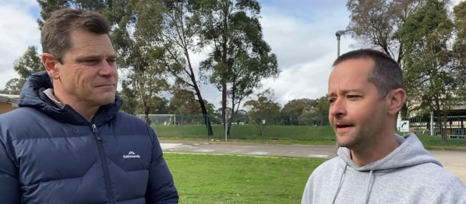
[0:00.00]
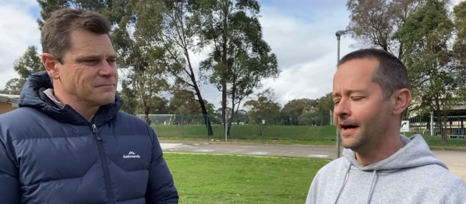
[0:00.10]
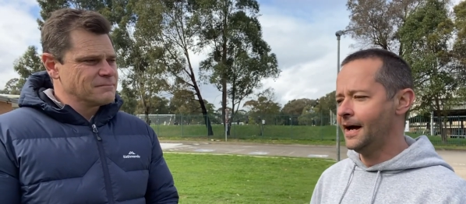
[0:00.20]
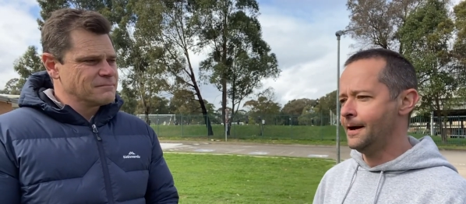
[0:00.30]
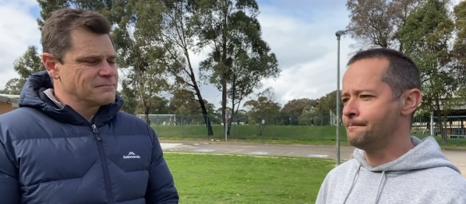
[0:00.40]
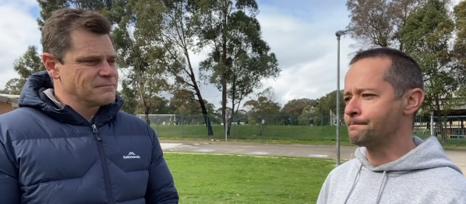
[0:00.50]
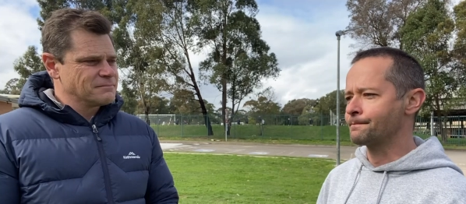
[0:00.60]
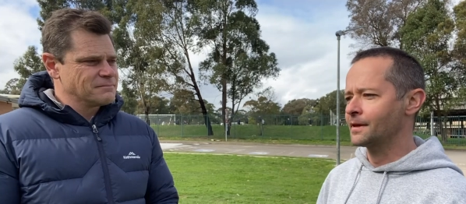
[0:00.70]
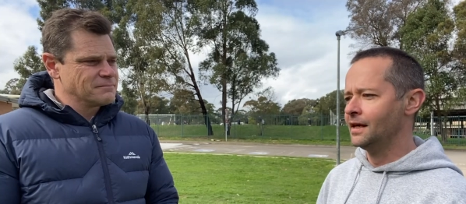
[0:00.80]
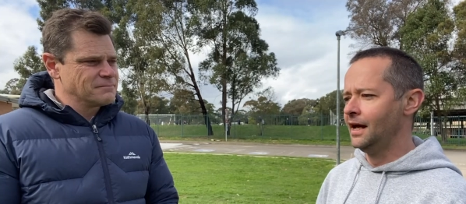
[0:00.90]
Speaker 1: Um,
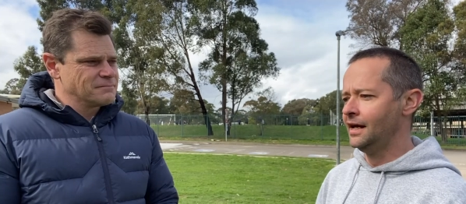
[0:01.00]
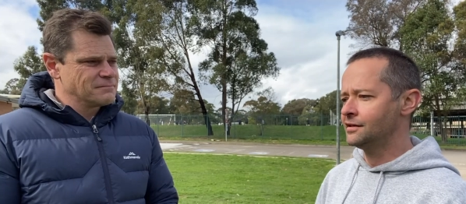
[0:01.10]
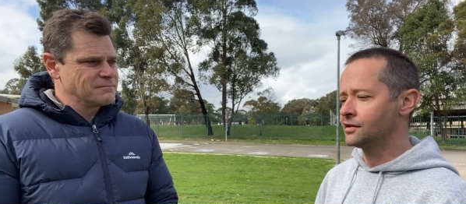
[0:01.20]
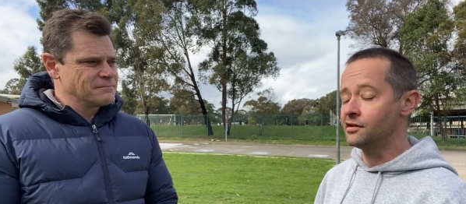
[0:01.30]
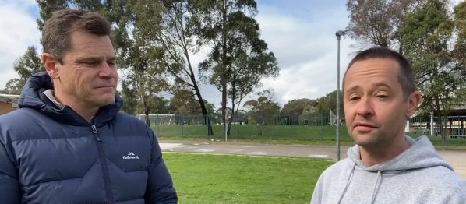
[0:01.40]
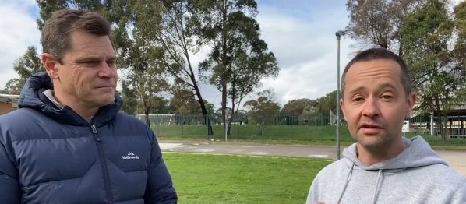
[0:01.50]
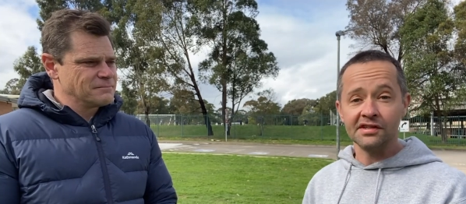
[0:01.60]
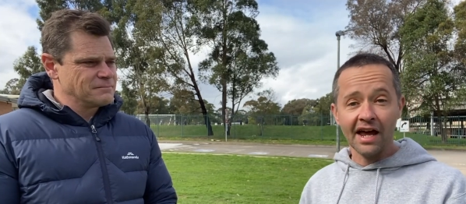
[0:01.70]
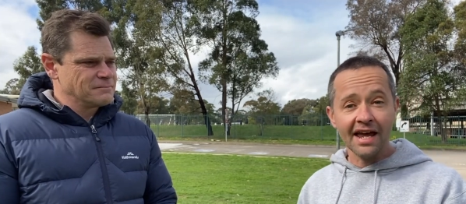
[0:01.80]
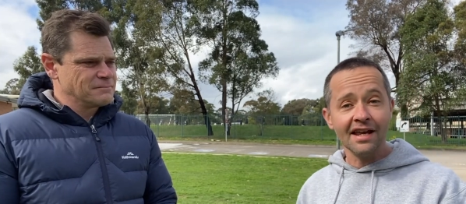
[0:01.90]
and so I just want to
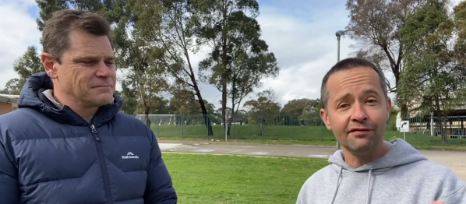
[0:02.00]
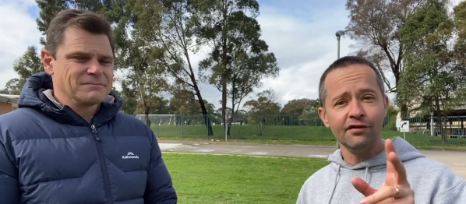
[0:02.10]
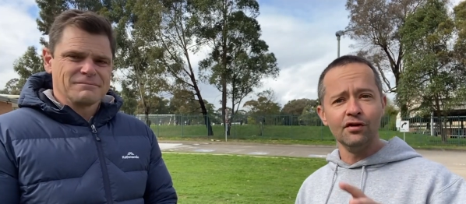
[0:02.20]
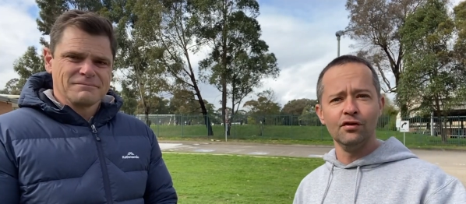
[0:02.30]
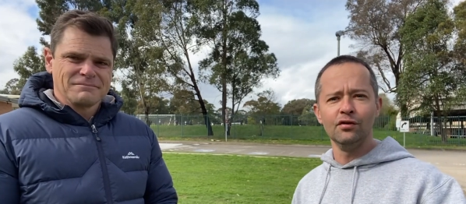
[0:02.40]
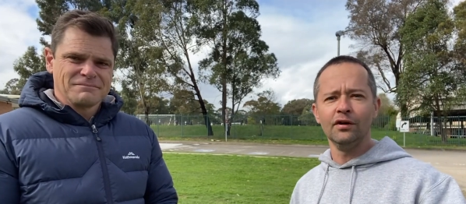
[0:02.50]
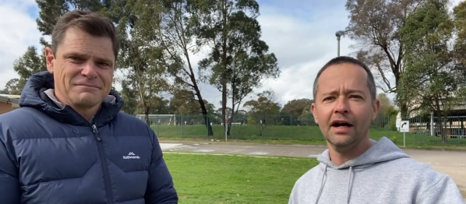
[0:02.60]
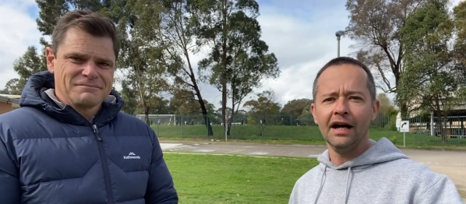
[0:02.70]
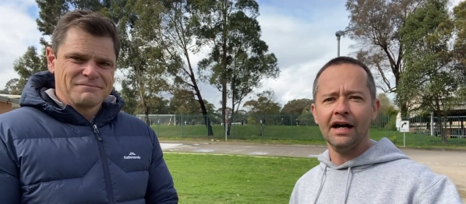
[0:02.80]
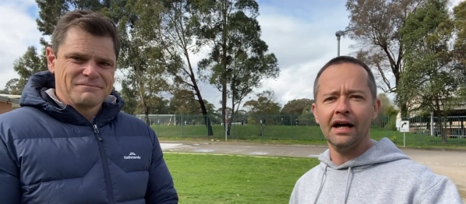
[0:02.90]
say, if you
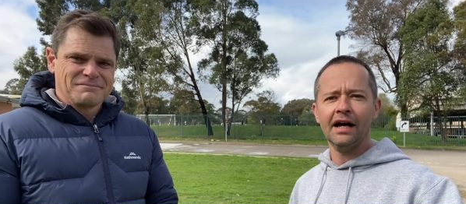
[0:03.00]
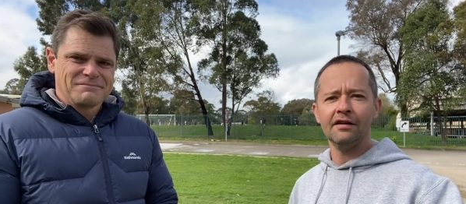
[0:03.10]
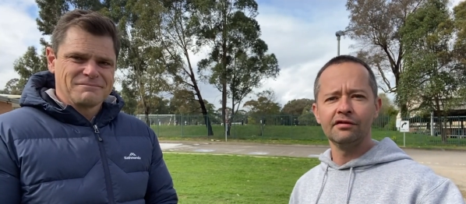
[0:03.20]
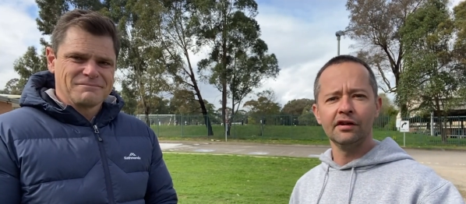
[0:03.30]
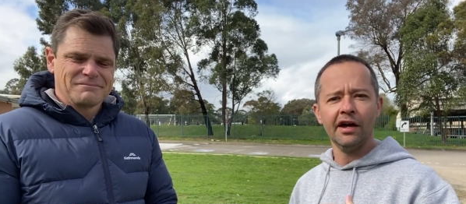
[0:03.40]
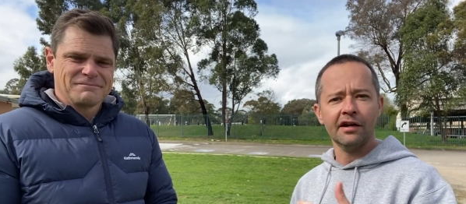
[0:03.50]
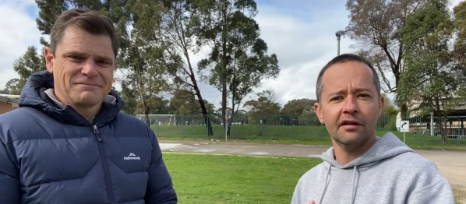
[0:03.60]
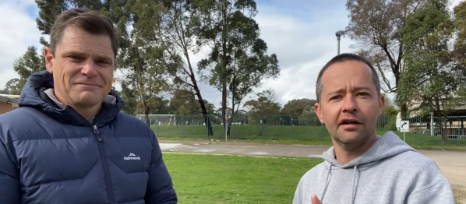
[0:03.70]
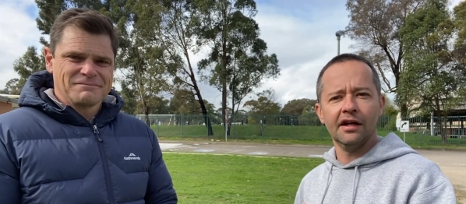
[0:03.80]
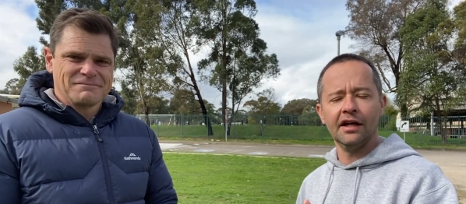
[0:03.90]
uh, if you'd like
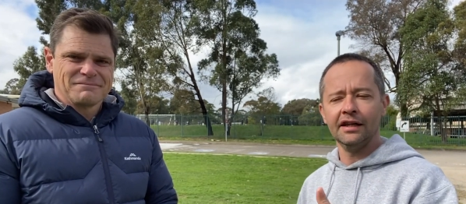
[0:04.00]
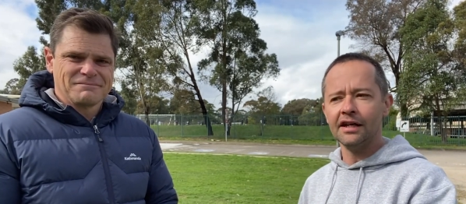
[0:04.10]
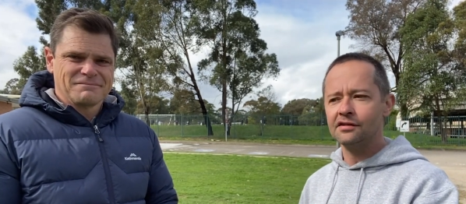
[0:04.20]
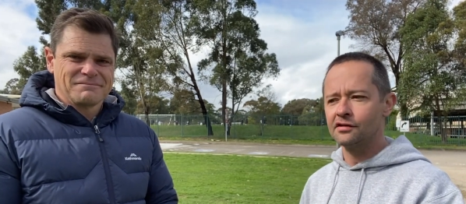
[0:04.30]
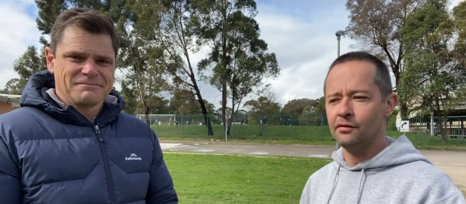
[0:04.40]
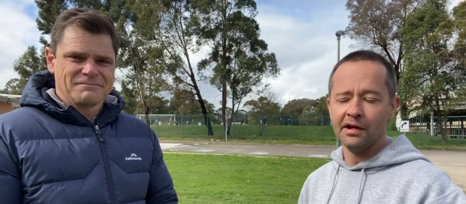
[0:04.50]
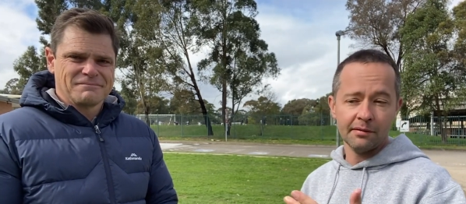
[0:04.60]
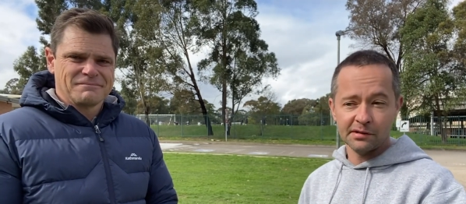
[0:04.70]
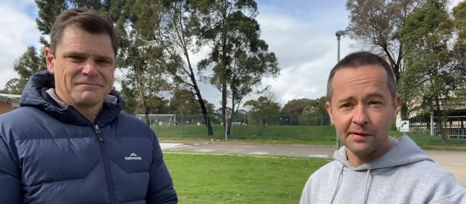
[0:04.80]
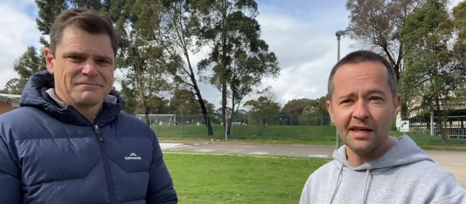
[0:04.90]
a, a link, to, you weren't
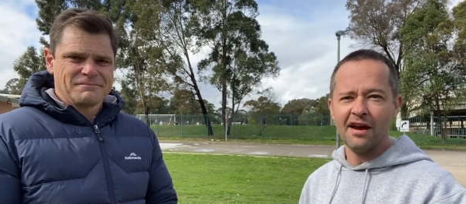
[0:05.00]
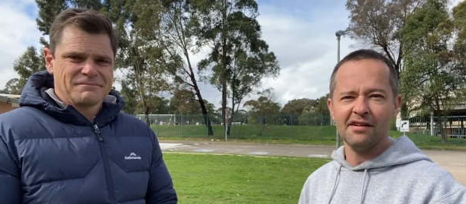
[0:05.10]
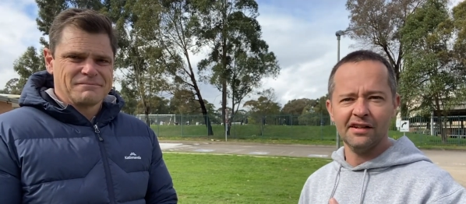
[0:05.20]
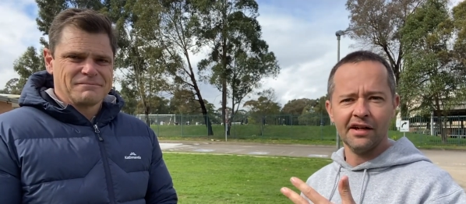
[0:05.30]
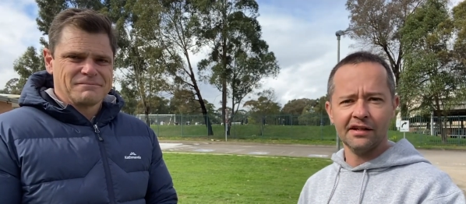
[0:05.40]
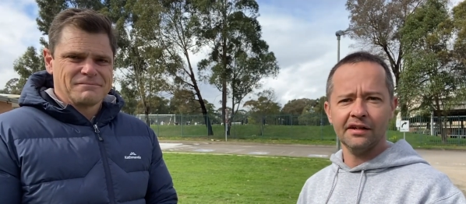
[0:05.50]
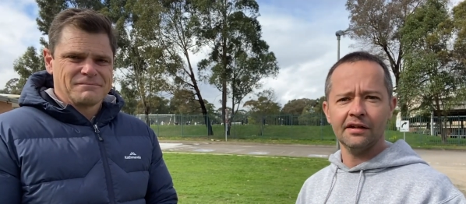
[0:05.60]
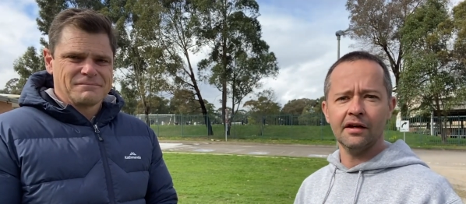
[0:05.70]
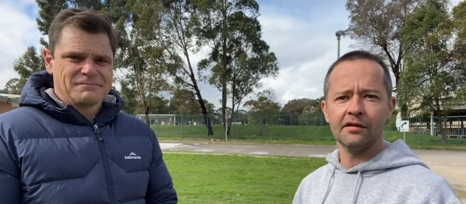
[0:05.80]
able to be there, and you like a,